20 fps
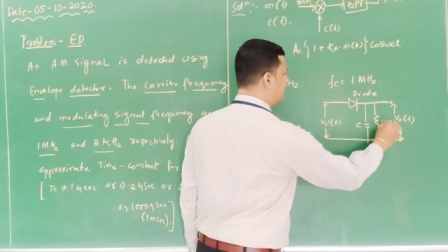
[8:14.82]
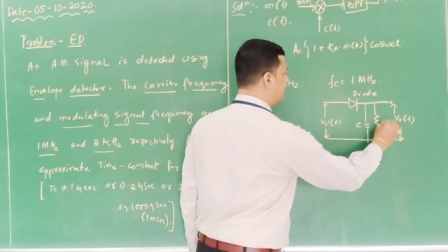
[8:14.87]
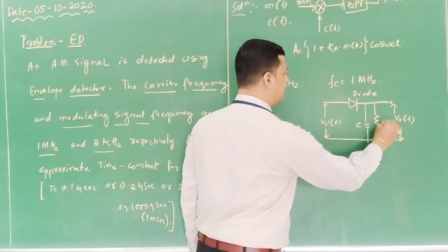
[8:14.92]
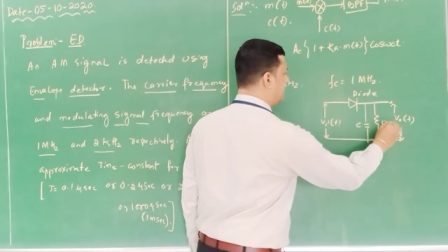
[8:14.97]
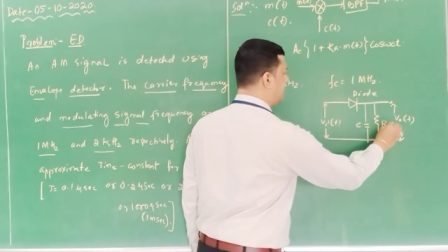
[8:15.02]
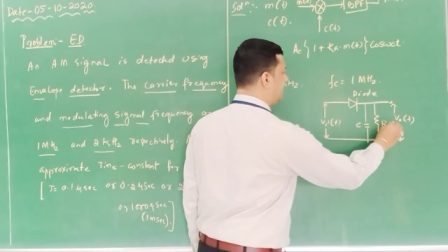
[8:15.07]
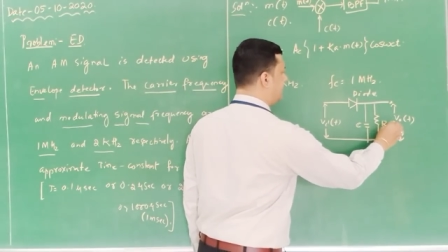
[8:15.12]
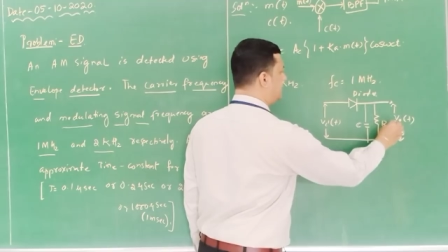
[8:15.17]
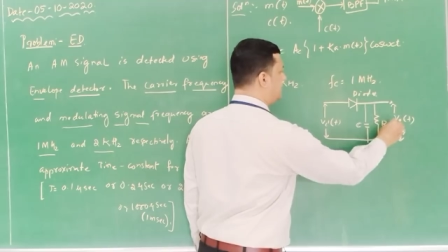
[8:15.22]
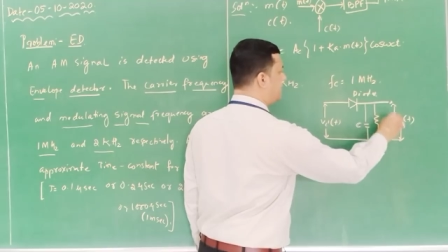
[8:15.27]

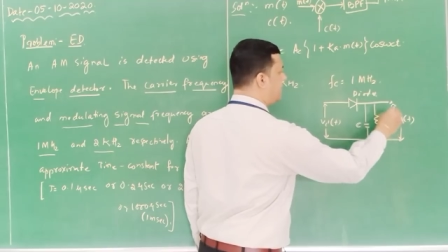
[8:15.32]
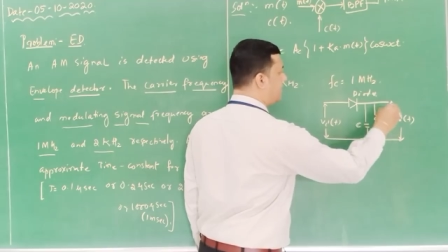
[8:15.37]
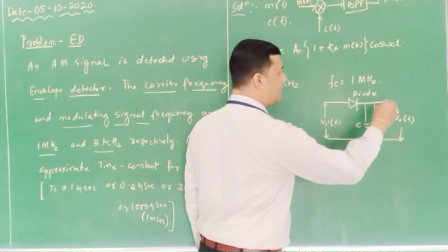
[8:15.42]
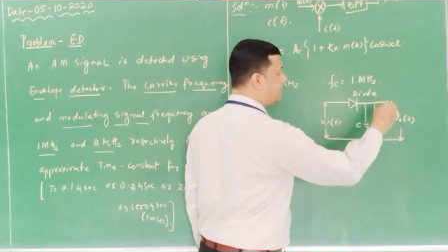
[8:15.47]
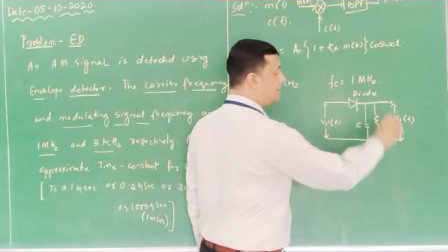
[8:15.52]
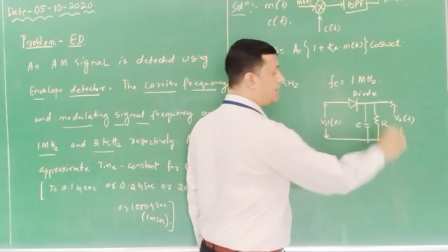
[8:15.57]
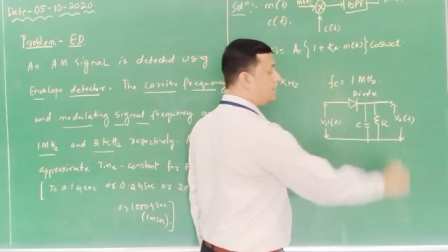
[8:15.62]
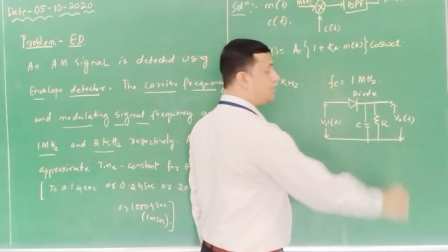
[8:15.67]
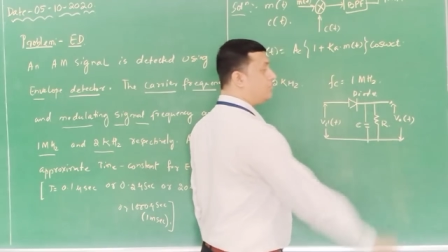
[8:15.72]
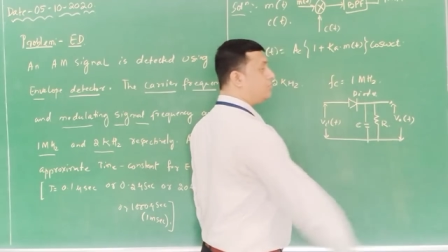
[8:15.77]
these
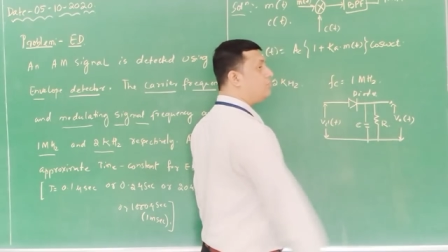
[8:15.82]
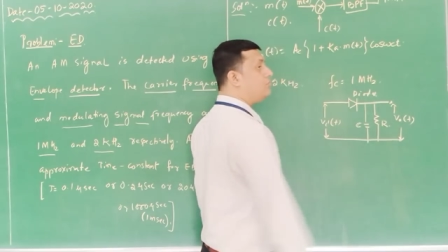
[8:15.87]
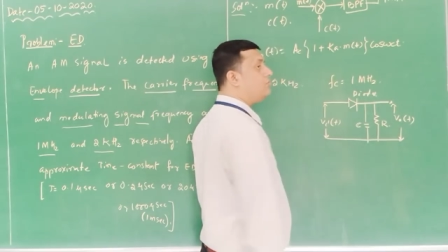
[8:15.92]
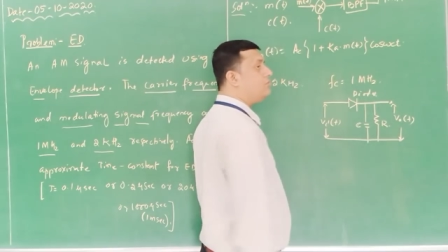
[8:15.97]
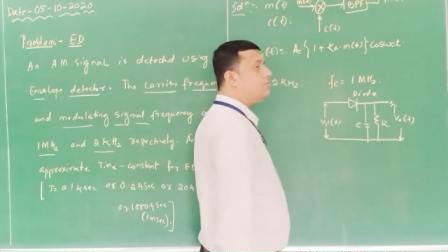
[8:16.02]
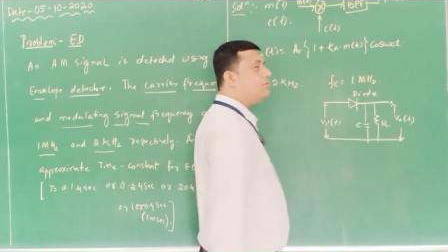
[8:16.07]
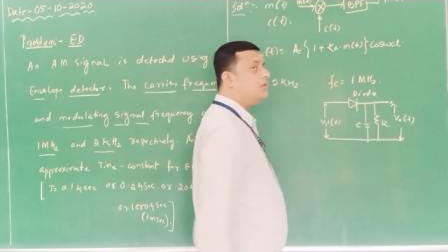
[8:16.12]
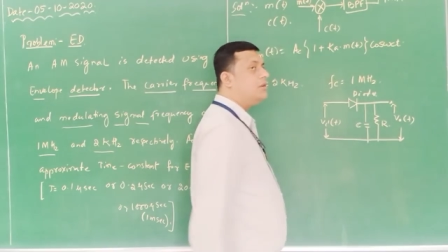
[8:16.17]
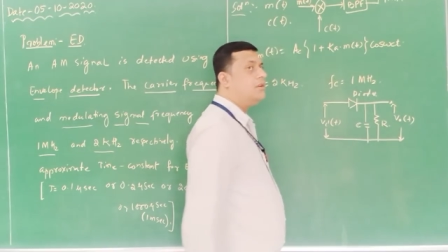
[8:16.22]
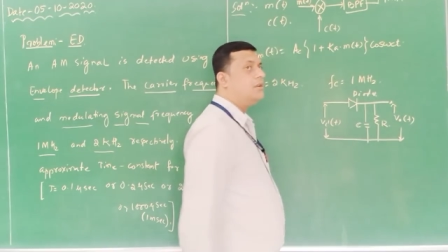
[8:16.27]
are the two
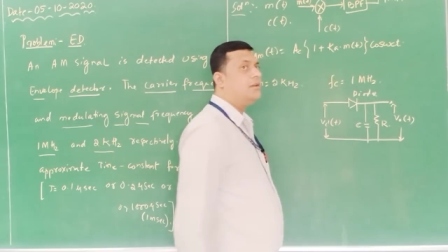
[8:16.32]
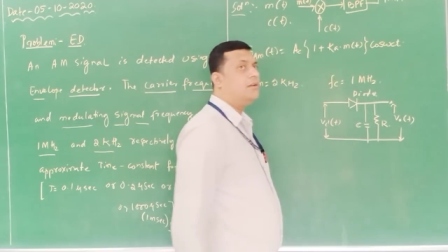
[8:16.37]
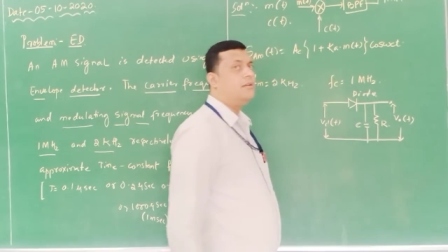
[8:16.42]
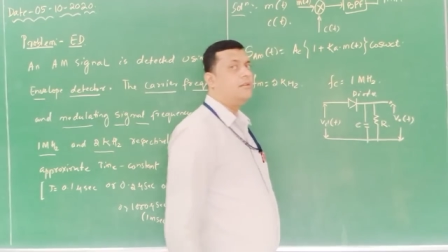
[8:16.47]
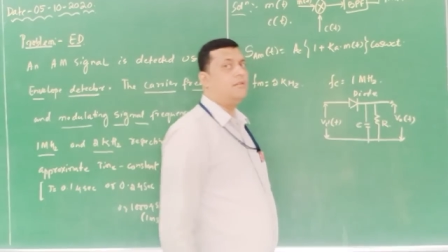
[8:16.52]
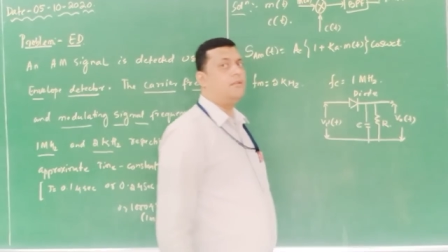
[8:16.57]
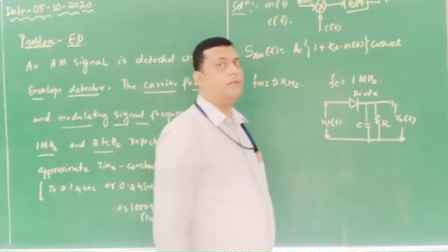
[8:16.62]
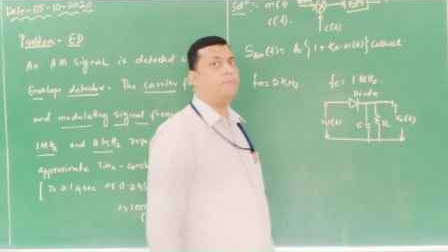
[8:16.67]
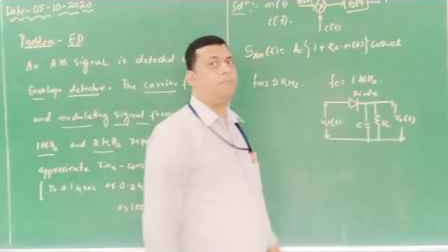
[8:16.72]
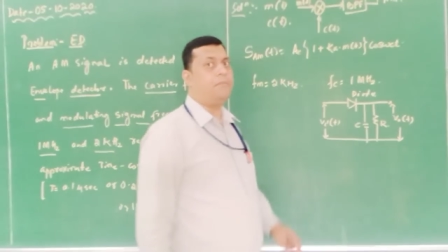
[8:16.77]

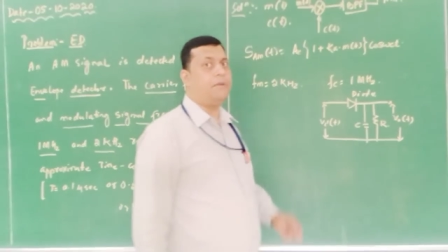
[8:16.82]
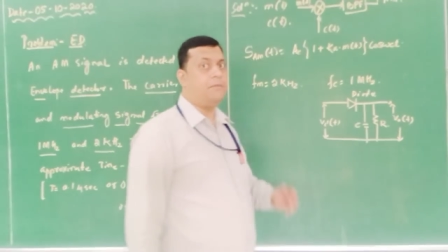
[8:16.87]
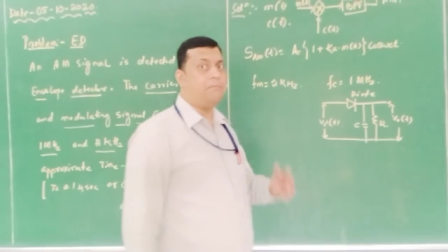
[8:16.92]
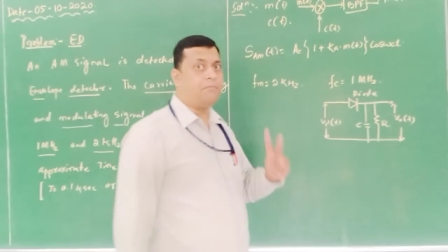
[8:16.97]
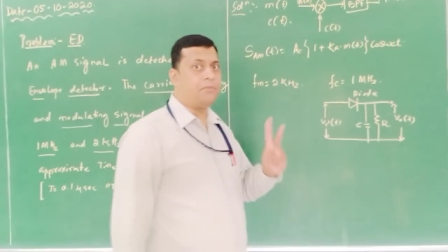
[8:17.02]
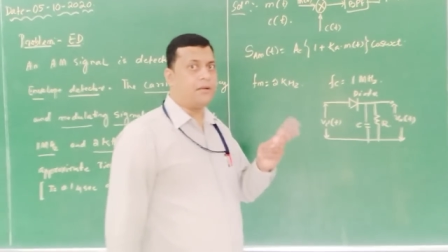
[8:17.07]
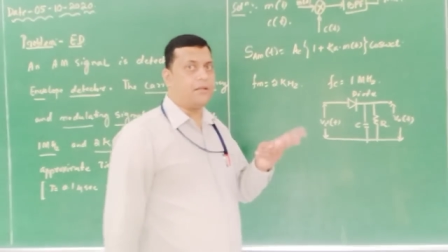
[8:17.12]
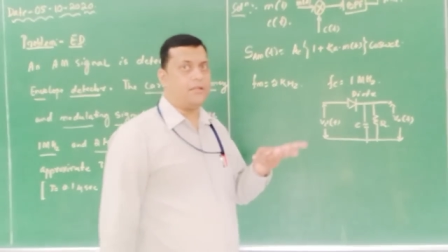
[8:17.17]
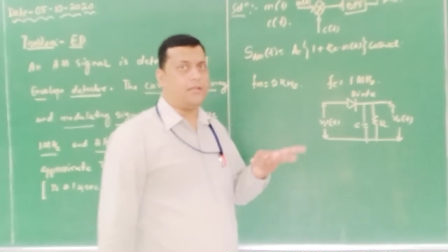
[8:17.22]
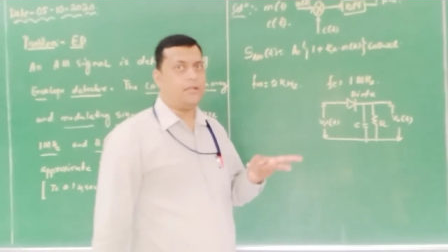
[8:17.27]

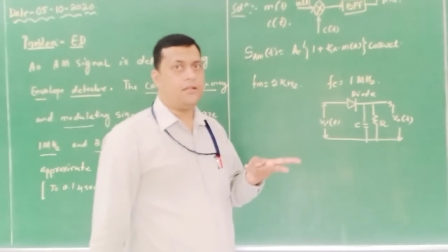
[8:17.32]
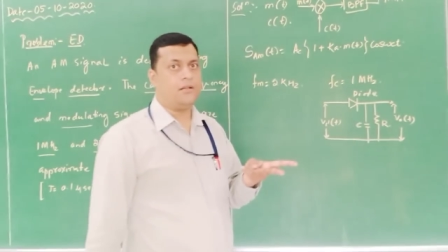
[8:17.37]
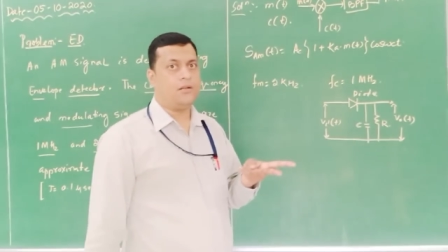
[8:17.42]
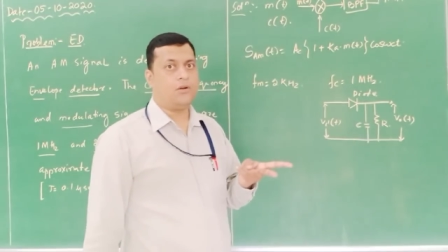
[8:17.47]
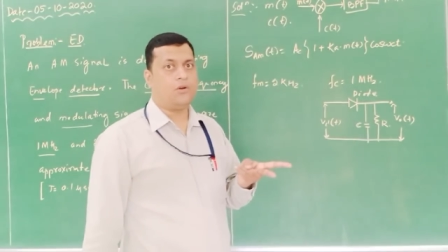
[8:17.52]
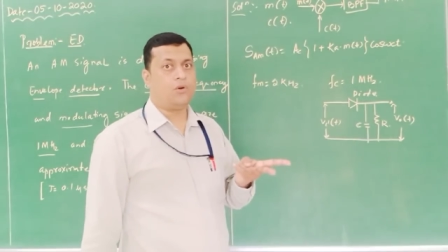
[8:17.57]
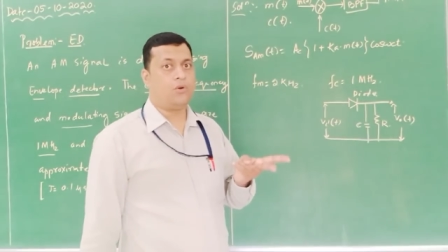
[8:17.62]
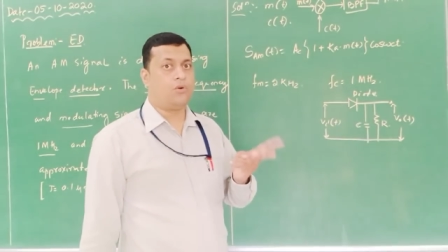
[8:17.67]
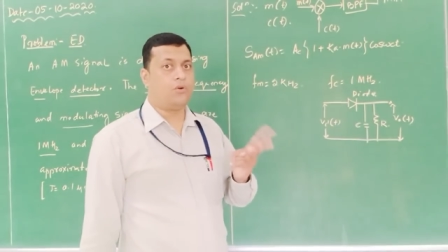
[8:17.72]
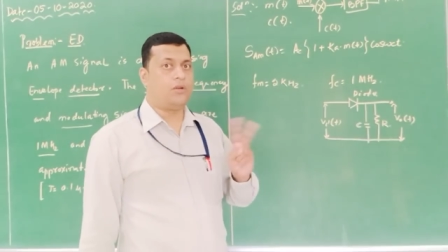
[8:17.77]
people
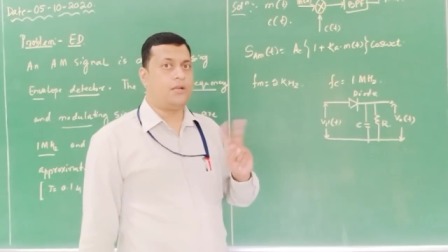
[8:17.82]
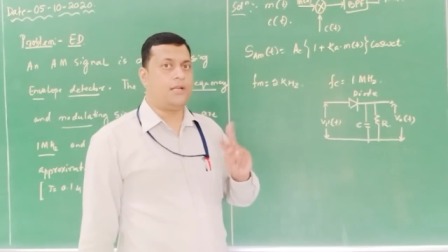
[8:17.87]
who